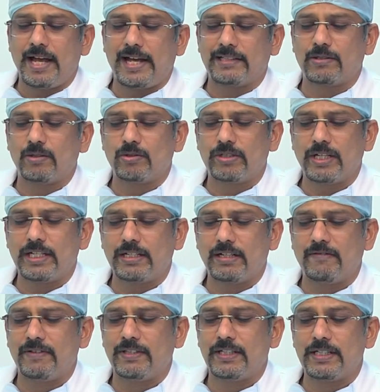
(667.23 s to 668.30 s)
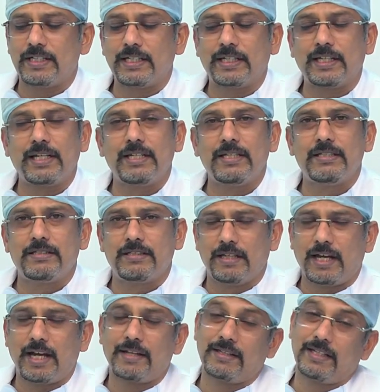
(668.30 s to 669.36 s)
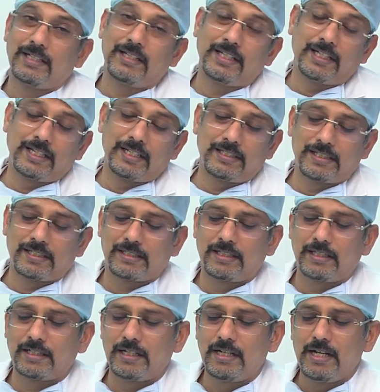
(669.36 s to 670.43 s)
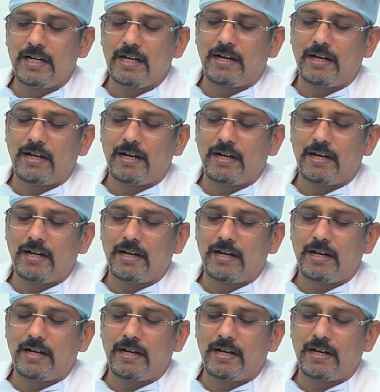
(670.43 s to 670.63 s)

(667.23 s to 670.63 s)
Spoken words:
associated with a decrease, and it decreases the